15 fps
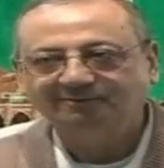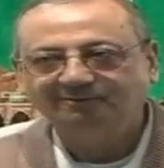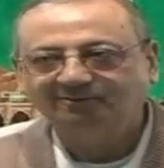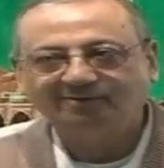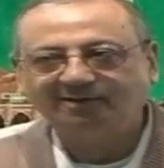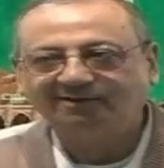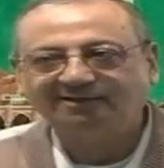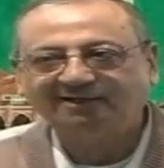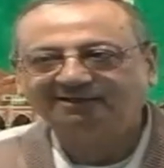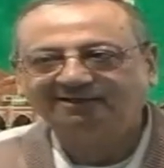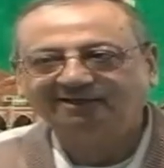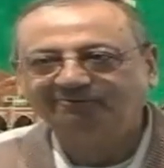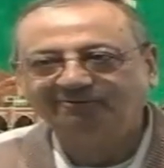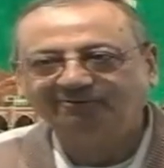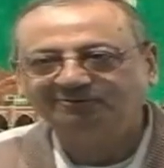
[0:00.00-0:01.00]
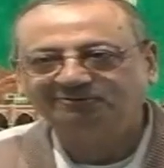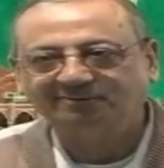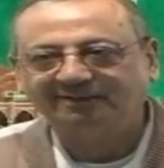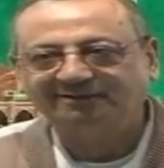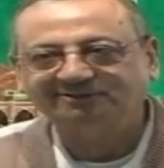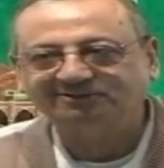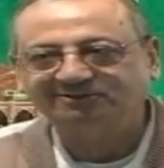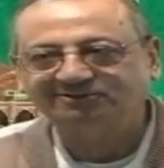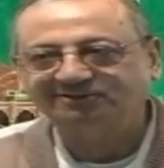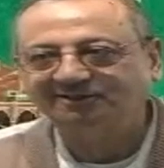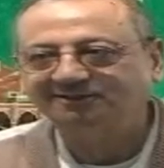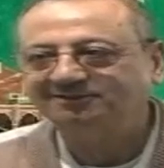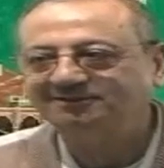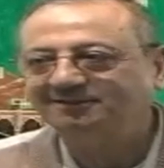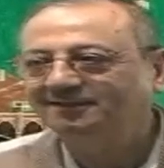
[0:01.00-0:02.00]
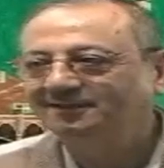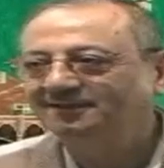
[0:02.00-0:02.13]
Do not get confused, brothers and sisters.